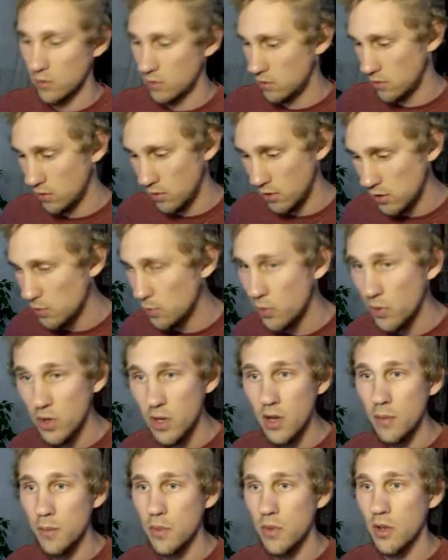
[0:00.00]
Let's bring
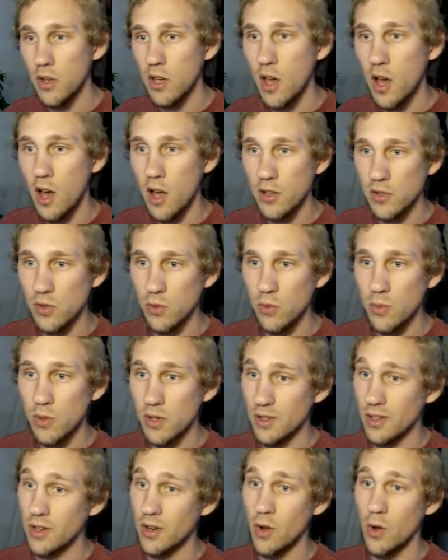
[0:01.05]
up the console because
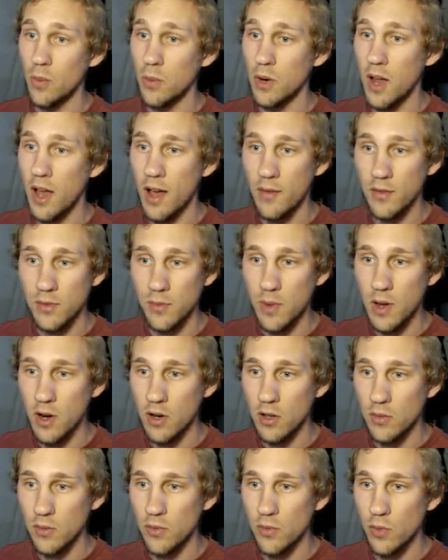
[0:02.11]
I know I'm going to have some
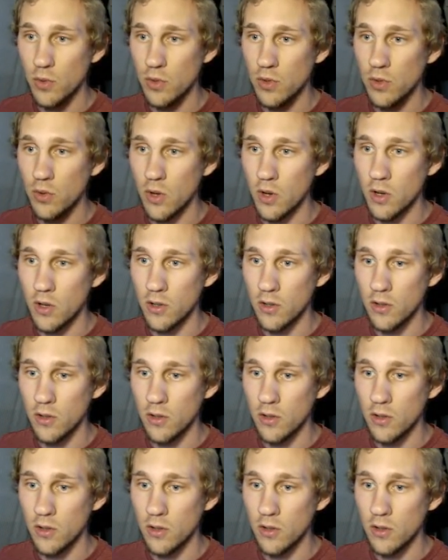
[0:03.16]
errors before too long.